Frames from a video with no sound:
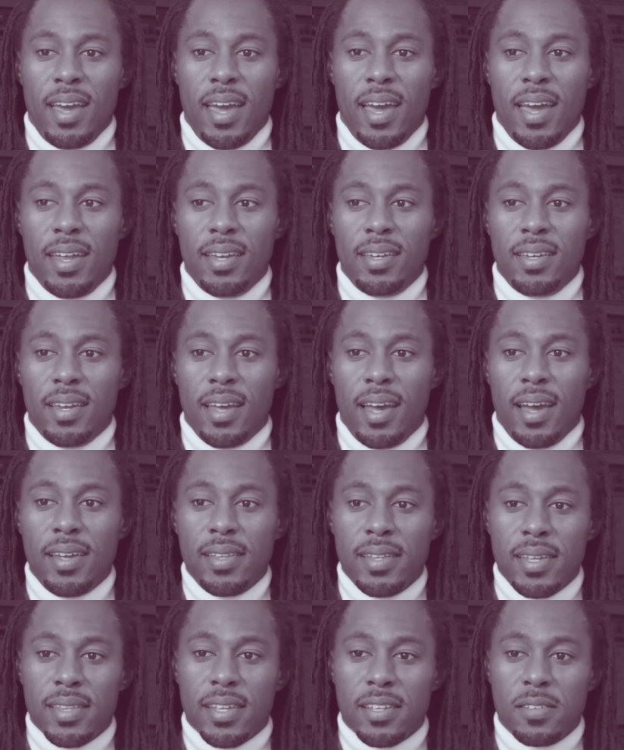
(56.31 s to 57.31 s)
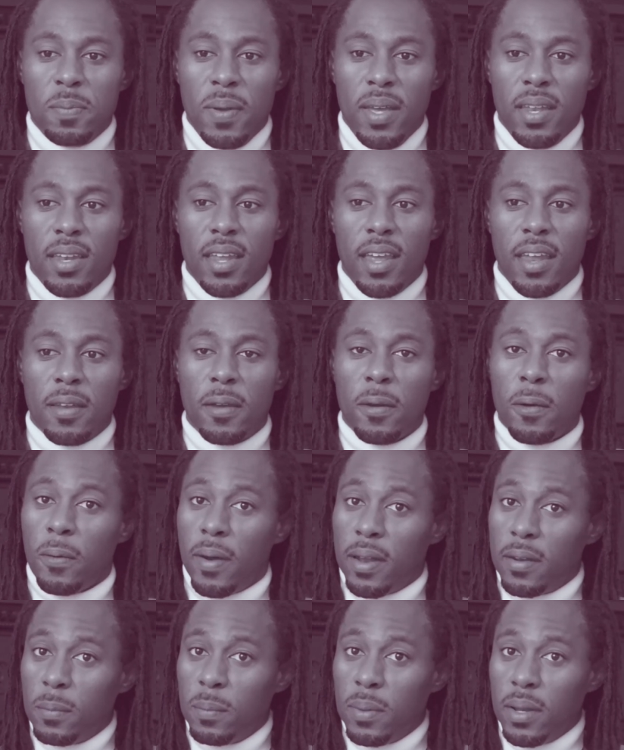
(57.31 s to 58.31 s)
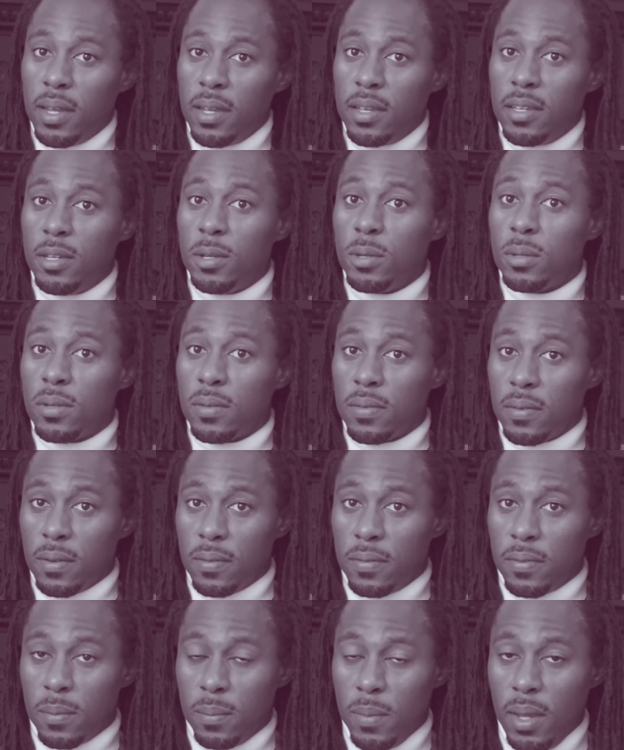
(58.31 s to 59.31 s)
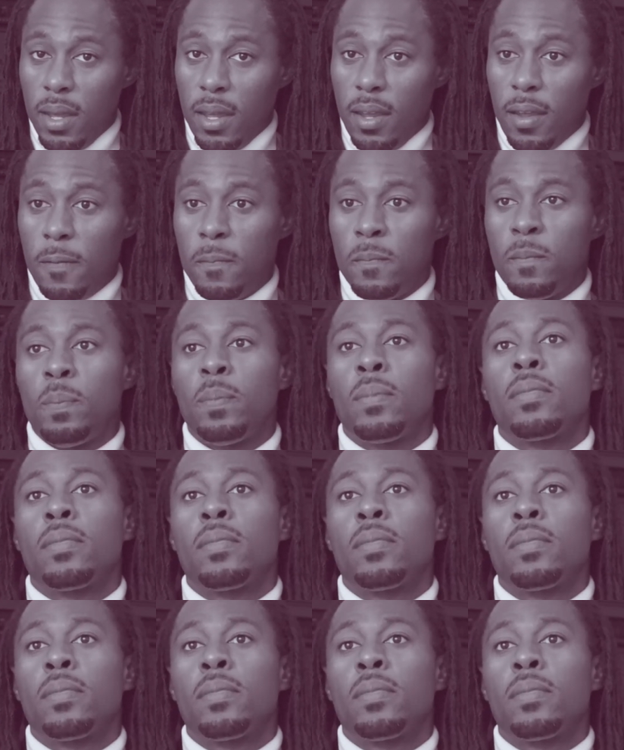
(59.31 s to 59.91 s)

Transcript: And I think that's been incredibly useful for me.